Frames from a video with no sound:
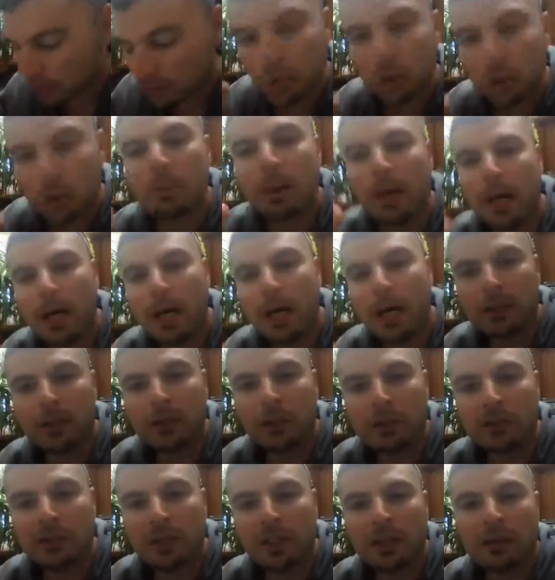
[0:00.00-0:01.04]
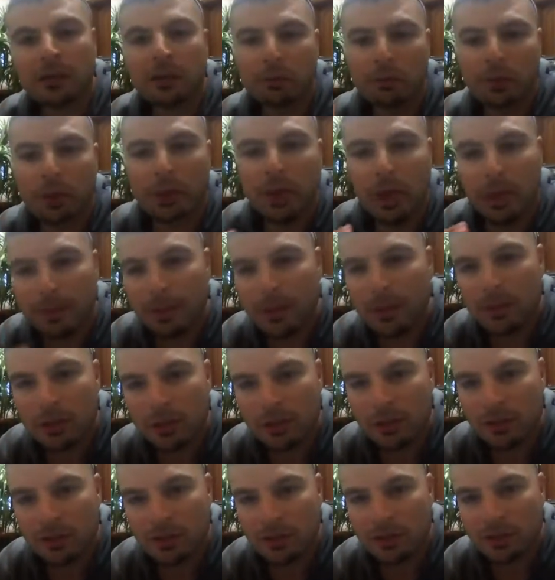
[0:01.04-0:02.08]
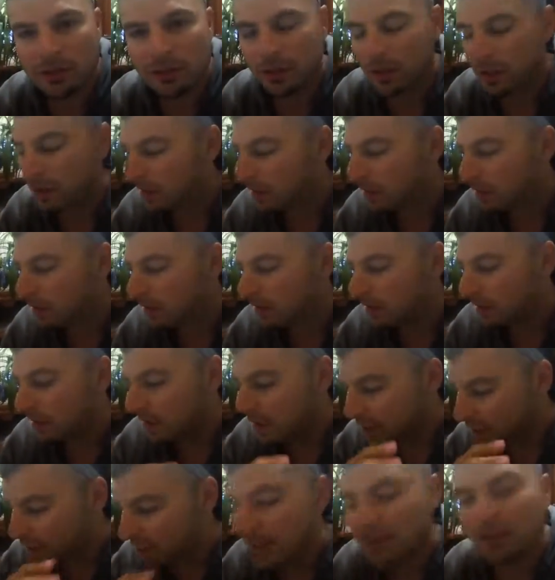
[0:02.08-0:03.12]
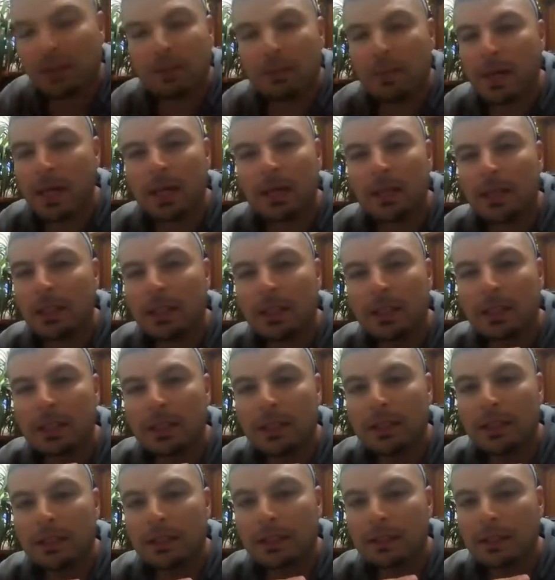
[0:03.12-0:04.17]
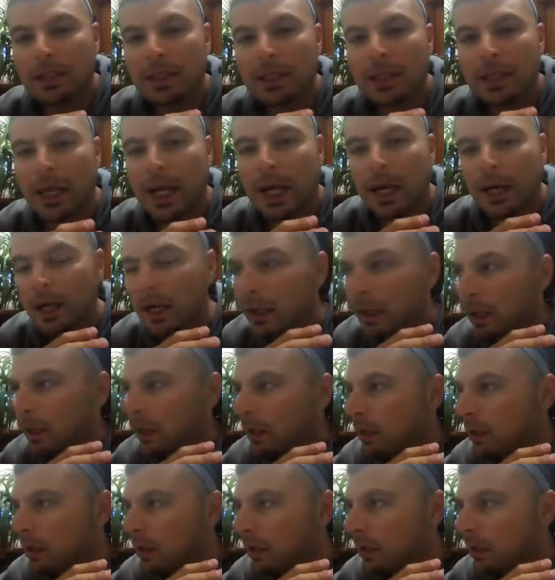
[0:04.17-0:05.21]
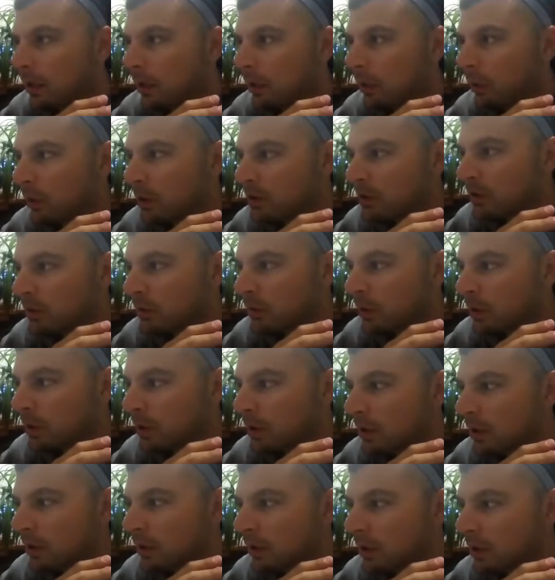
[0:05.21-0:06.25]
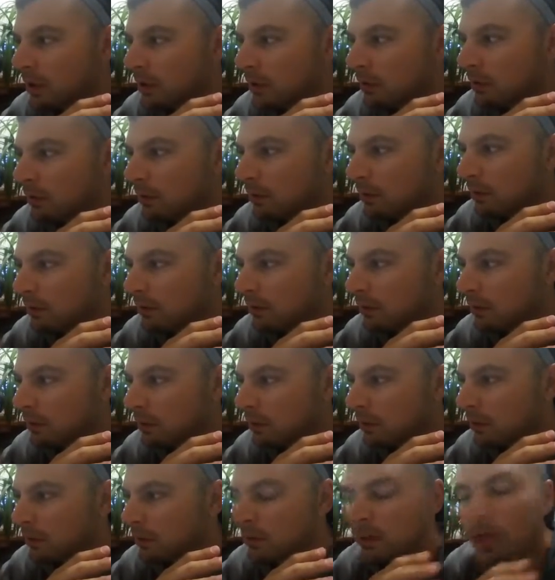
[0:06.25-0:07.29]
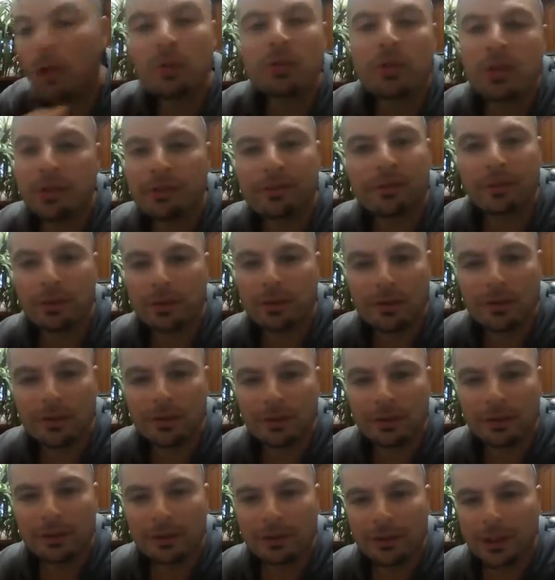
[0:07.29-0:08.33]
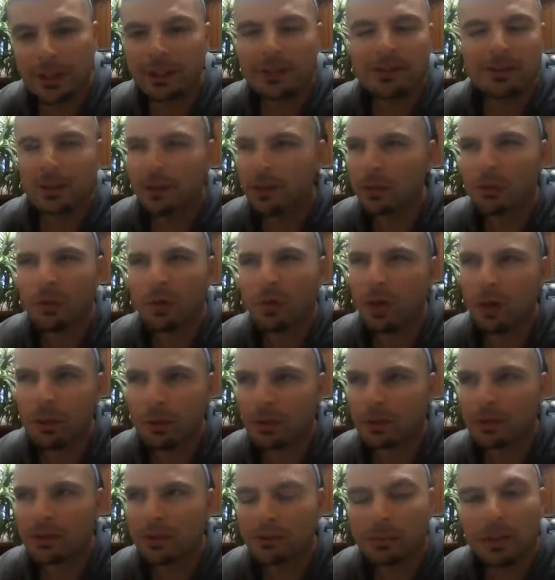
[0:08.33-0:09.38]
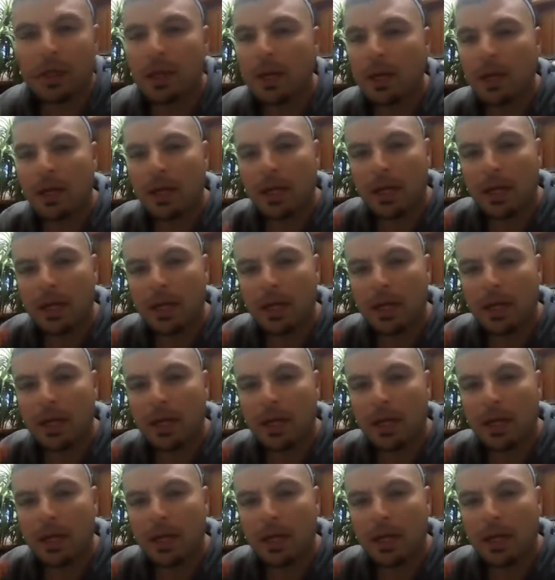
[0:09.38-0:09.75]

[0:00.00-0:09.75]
2 particles in 3 dimensions is mathematically, what's the word? No different. That's not the word I wanted, but